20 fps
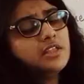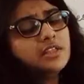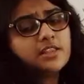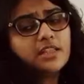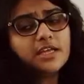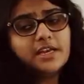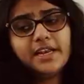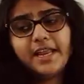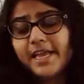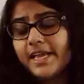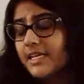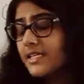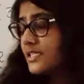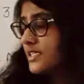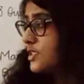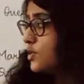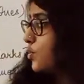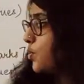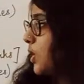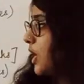the
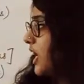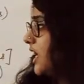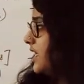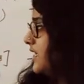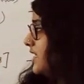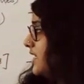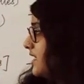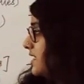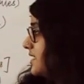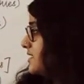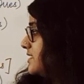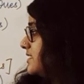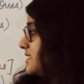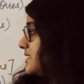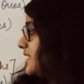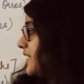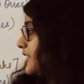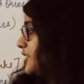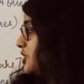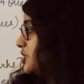next one is
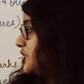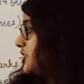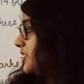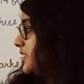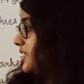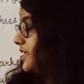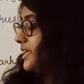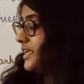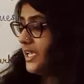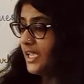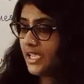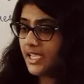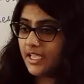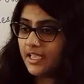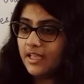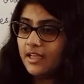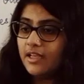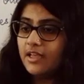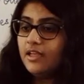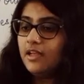section
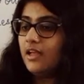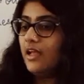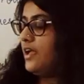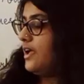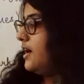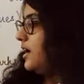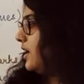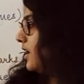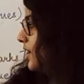D. LA